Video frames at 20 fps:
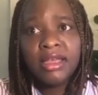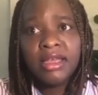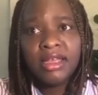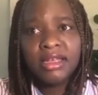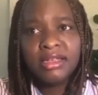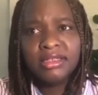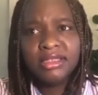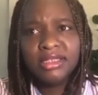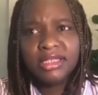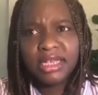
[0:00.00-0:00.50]

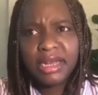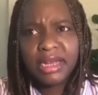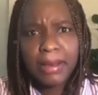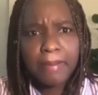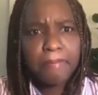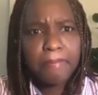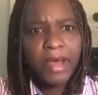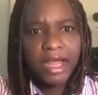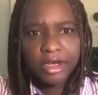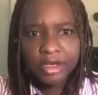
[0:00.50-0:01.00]
data
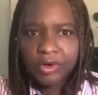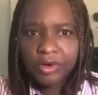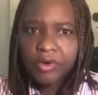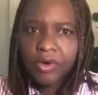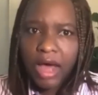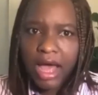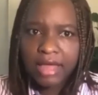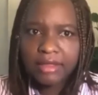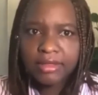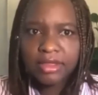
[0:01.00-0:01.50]
bundle,
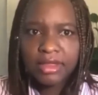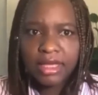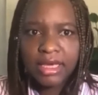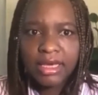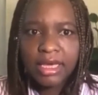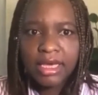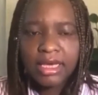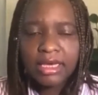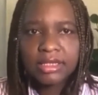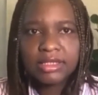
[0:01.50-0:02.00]
I
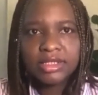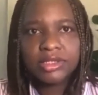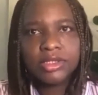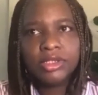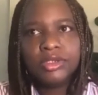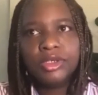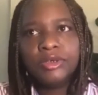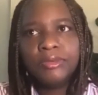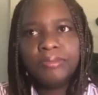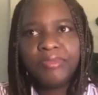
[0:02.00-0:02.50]
think, to